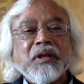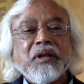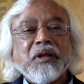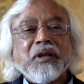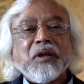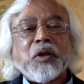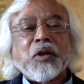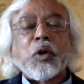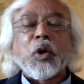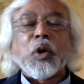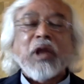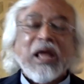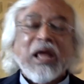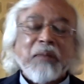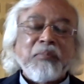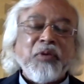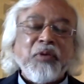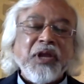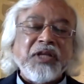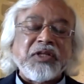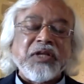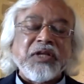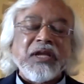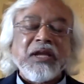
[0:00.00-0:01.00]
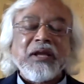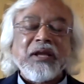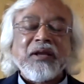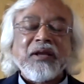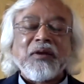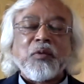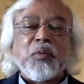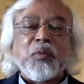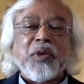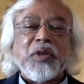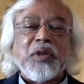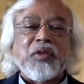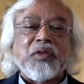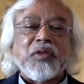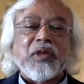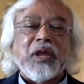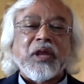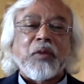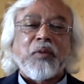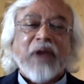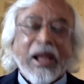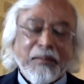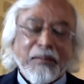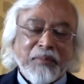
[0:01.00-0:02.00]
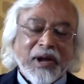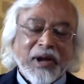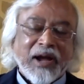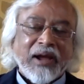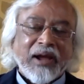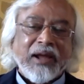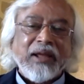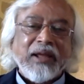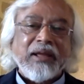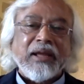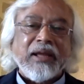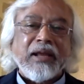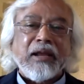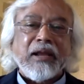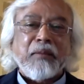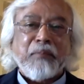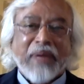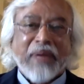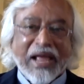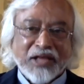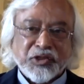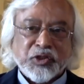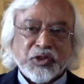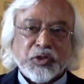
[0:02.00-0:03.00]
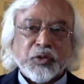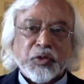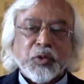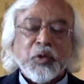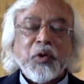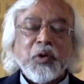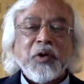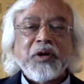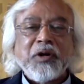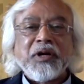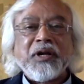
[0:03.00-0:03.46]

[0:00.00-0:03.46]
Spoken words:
collaborating with a rabbi and a pastor,